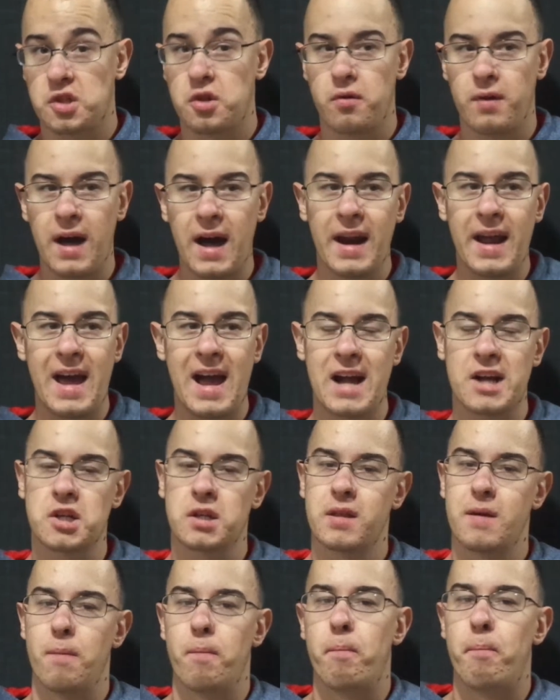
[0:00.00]
They're not
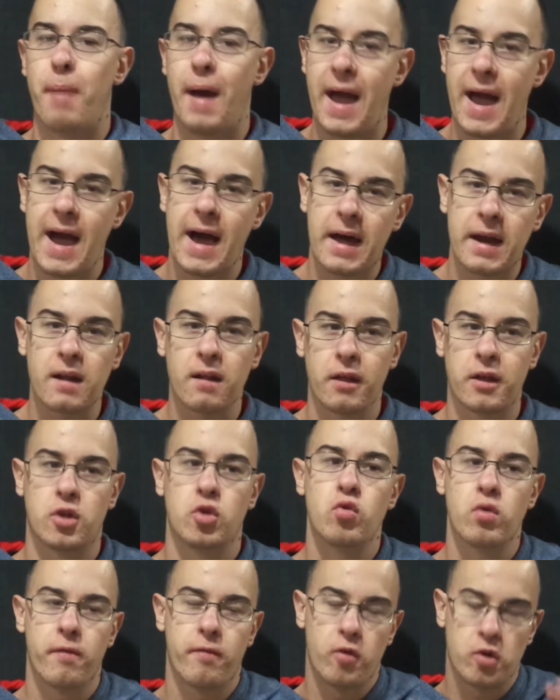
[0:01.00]
actually bad, like
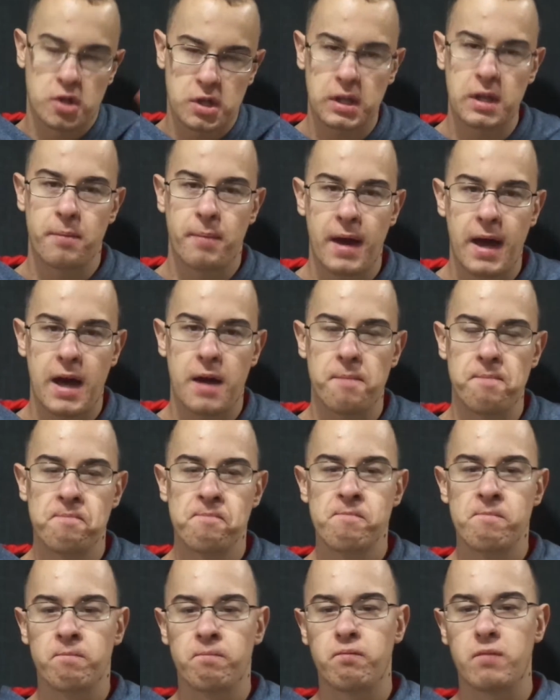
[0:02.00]
universally bad.
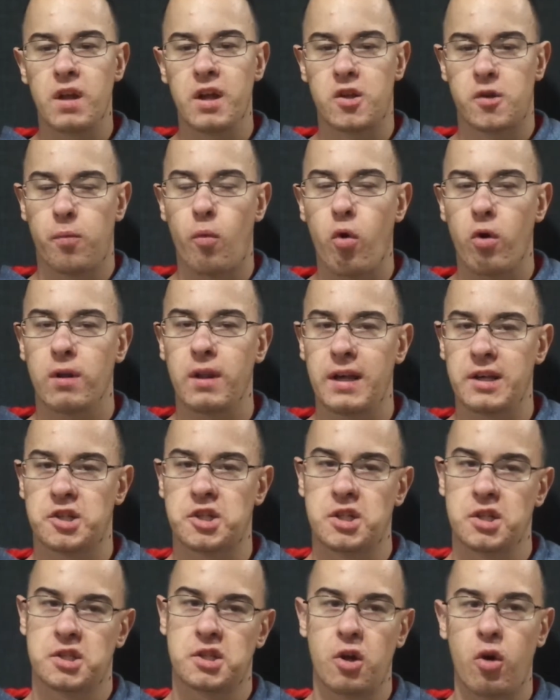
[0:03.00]
It's more or less
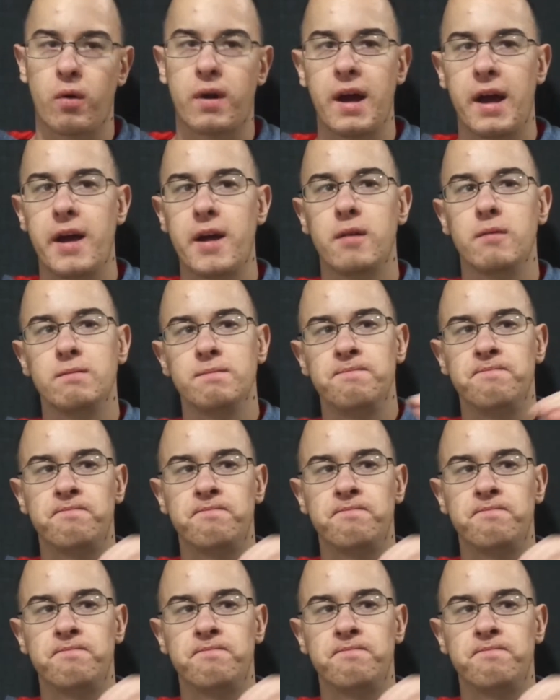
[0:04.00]
just, okay,